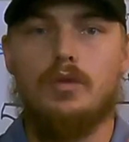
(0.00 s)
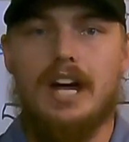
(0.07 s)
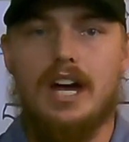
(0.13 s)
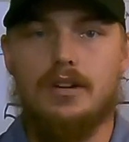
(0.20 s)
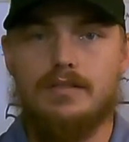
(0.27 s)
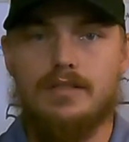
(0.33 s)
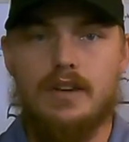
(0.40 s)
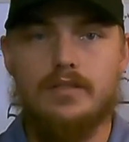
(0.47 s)

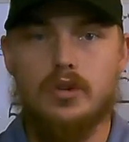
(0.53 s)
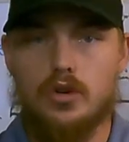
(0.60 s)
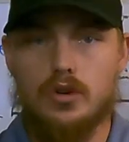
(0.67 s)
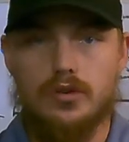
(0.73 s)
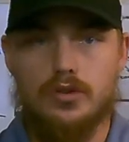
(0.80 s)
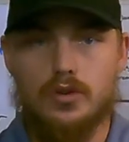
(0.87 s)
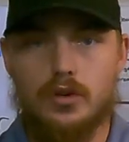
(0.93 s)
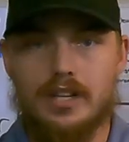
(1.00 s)
around
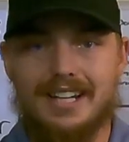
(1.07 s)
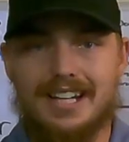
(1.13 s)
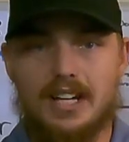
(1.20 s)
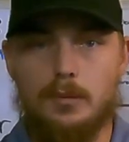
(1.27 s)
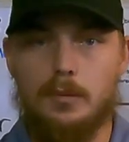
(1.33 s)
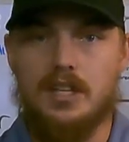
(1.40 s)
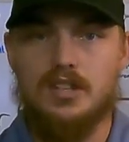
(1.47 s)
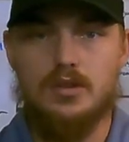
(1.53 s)
530
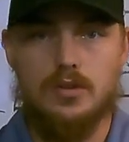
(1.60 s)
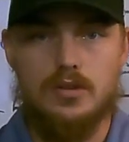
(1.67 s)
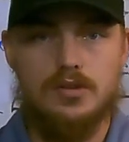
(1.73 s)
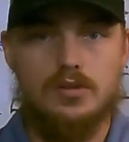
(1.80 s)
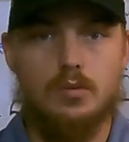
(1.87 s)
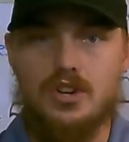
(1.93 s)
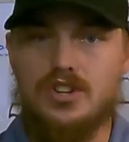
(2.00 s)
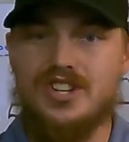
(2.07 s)

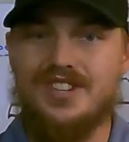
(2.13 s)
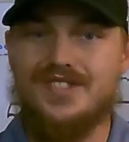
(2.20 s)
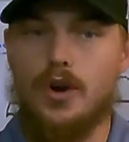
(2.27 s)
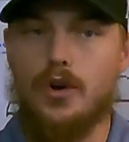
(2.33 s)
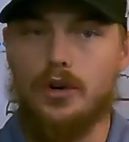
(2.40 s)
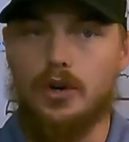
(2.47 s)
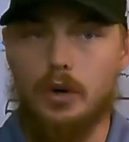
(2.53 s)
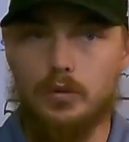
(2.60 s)
nanometers, which is
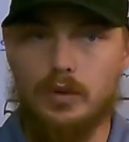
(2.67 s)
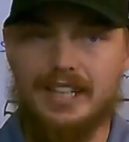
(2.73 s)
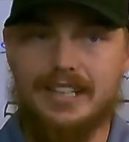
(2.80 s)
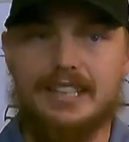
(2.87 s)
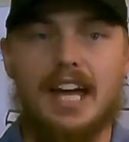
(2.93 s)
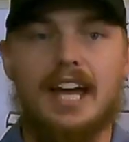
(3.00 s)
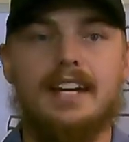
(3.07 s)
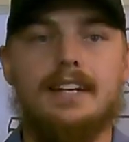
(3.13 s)
our
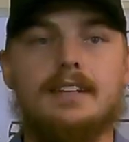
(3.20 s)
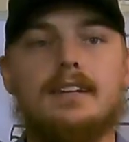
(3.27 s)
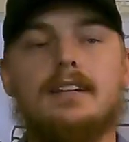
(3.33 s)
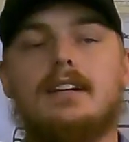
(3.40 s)
green light.